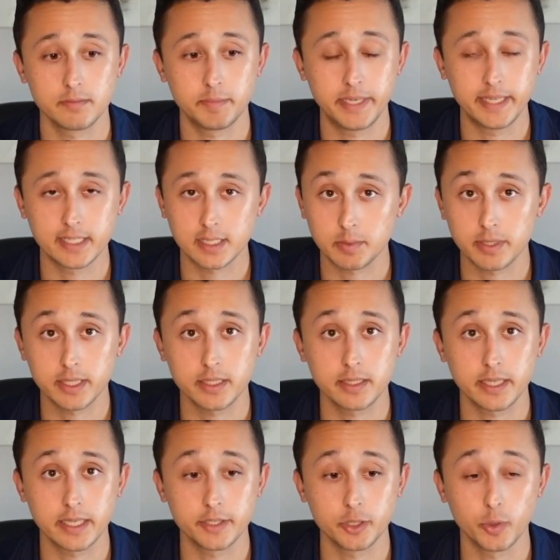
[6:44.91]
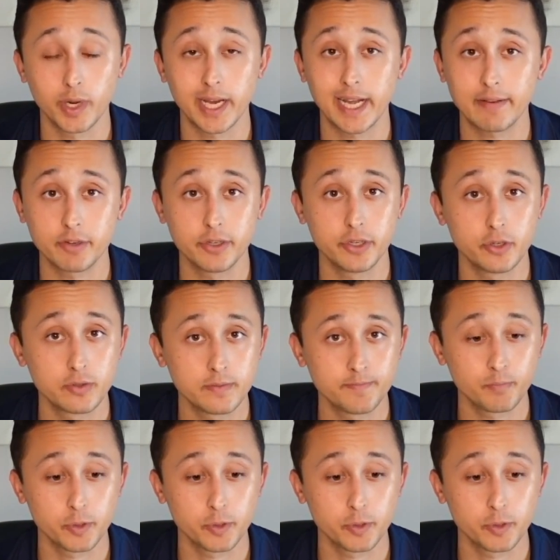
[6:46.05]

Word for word: be disciplined, and do what I have to do,